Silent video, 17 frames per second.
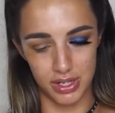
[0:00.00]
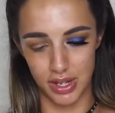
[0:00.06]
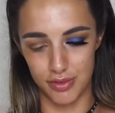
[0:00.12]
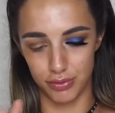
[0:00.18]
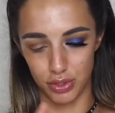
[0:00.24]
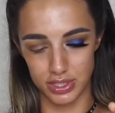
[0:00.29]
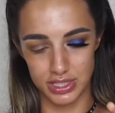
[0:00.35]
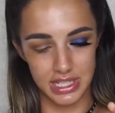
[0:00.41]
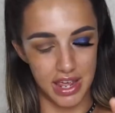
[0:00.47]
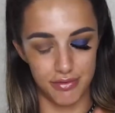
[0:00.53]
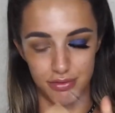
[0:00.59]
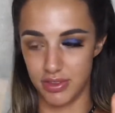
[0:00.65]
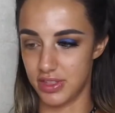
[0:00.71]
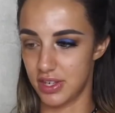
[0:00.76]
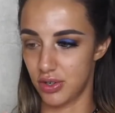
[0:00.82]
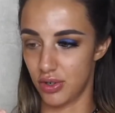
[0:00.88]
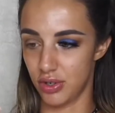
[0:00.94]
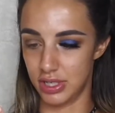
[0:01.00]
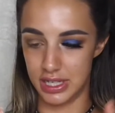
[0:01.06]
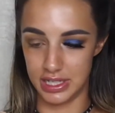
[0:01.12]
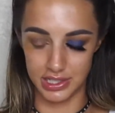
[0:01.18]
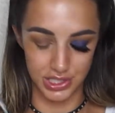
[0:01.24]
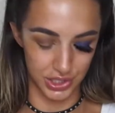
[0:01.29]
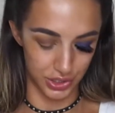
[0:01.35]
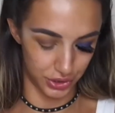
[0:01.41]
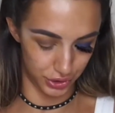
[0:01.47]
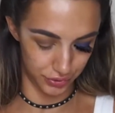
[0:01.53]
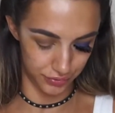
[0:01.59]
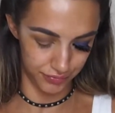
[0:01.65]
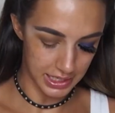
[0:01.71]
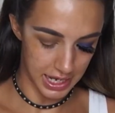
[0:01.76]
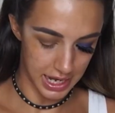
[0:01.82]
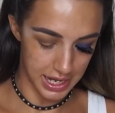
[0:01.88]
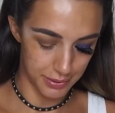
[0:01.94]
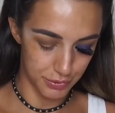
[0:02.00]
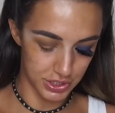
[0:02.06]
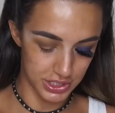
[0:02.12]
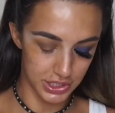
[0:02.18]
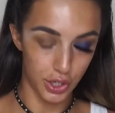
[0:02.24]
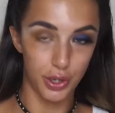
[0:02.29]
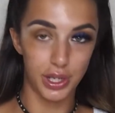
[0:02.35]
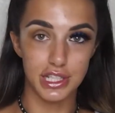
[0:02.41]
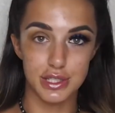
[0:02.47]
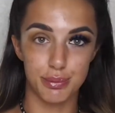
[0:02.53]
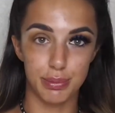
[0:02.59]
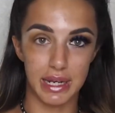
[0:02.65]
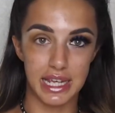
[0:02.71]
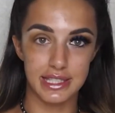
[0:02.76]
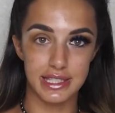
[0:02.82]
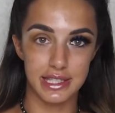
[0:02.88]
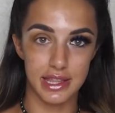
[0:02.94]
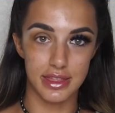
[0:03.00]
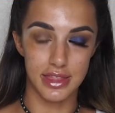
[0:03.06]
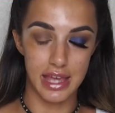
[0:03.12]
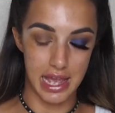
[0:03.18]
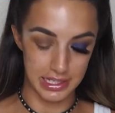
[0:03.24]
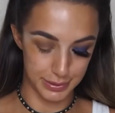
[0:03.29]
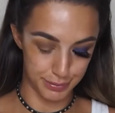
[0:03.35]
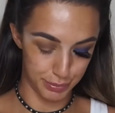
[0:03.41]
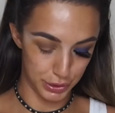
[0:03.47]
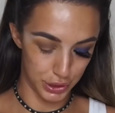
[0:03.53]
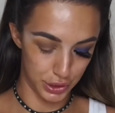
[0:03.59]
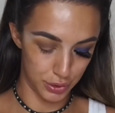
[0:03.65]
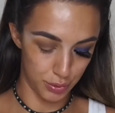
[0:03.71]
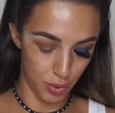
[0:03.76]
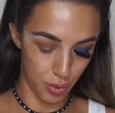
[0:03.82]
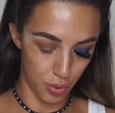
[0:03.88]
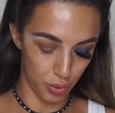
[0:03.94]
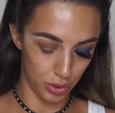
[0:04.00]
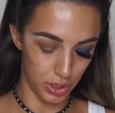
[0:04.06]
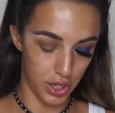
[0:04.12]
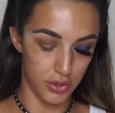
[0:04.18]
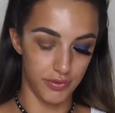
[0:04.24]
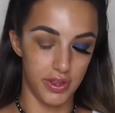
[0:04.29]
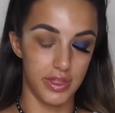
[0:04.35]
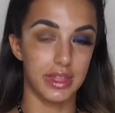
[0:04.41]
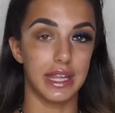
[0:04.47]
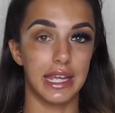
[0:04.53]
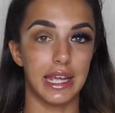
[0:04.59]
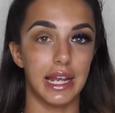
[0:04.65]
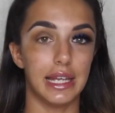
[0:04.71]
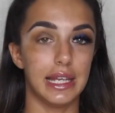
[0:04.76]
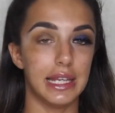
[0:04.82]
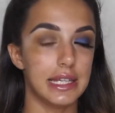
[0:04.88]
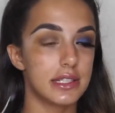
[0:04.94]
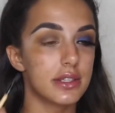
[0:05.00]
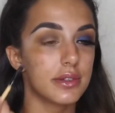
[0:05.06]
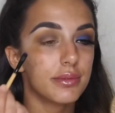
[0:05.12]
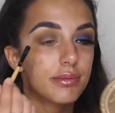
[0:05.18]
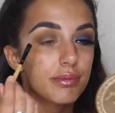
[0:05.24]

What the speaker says: I've lost everything on it, so I am just going to place that blue all over the lid.